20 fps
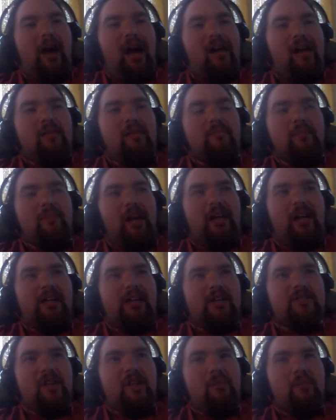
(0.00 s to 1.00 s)
I
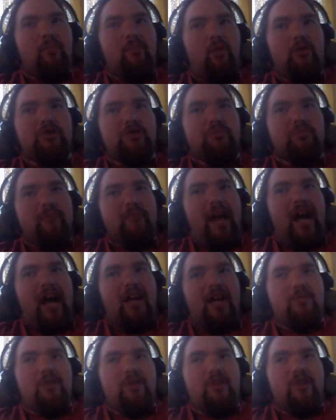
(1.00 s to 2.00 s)
guess I'm most
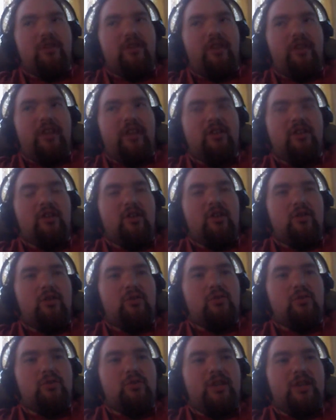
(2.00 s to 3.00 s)
mad with like
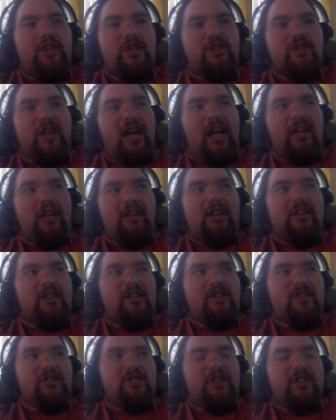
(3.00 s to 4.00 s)
who he's got in
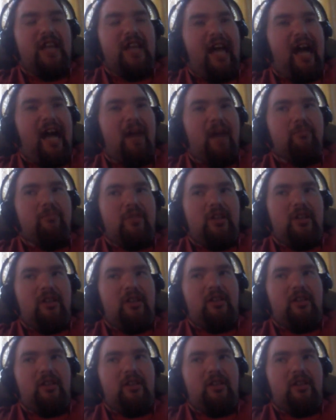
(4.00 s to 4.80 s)
his cabinet.